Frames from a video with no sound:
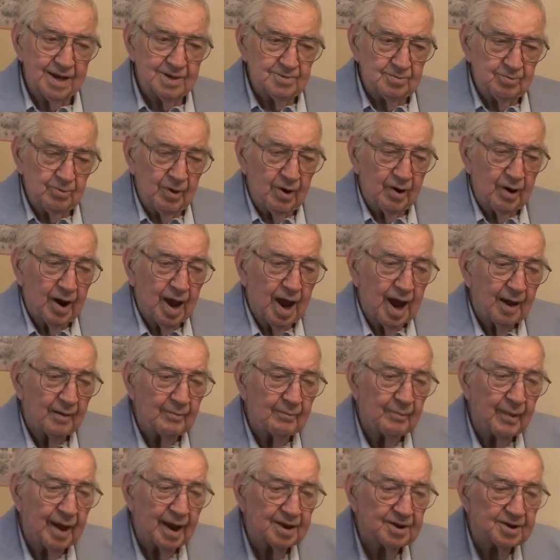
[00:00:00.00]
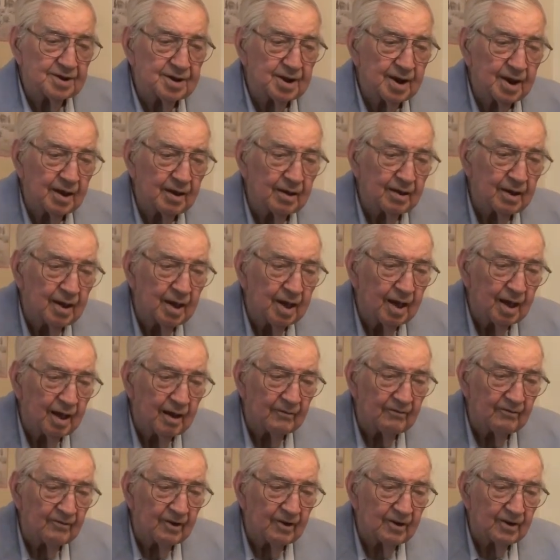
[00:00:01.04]
that's where I met a
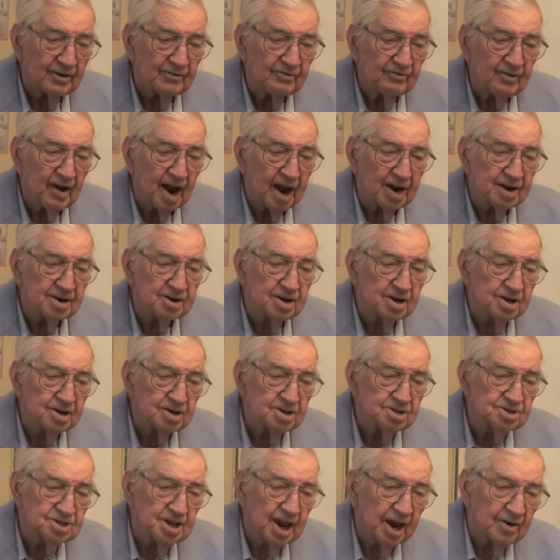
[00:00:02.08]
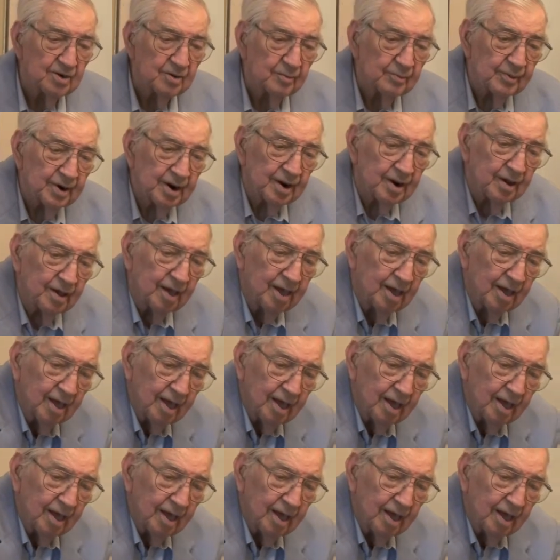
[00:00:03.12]
very fine gentleman.